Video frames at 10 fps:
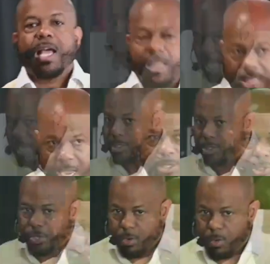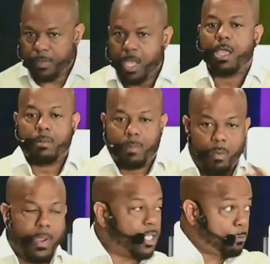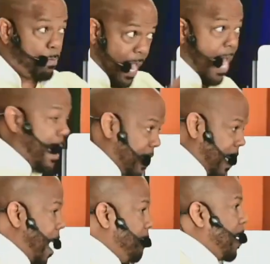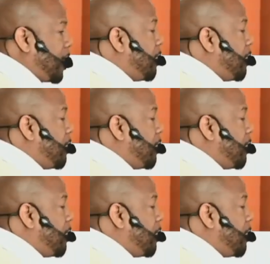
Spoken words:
That is true. But we explain that the